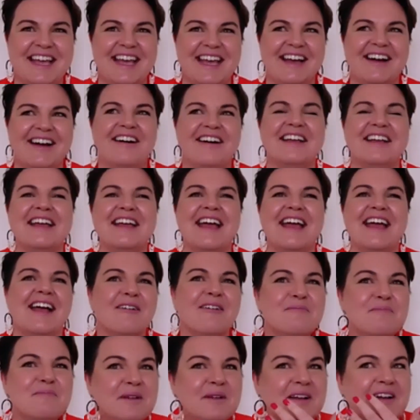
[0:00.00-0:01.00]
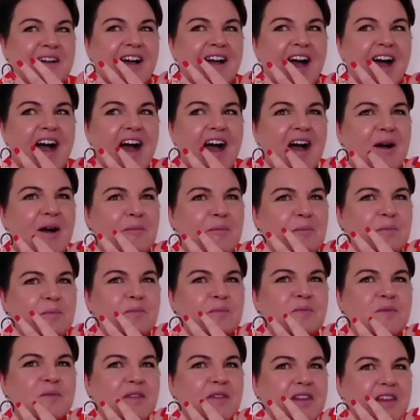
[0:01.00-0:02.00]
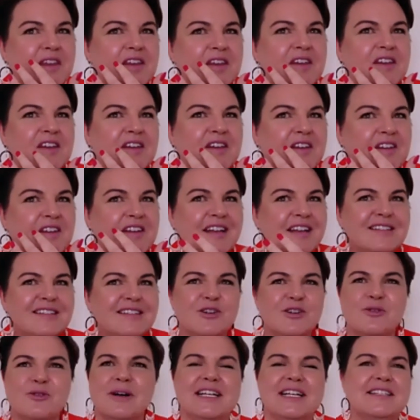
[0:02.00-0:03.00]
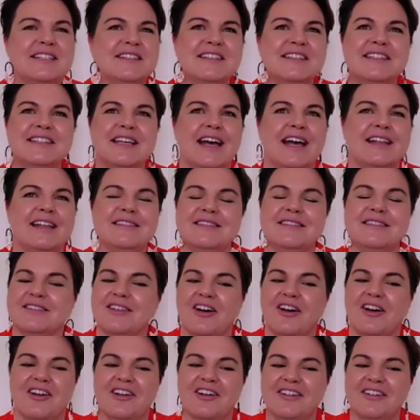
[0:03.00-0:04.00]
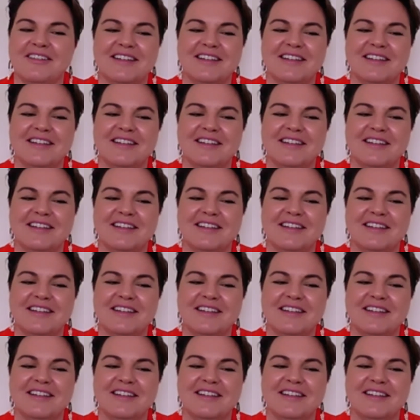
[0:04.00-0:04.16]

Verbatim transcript: I am. It's always the dads, though. It's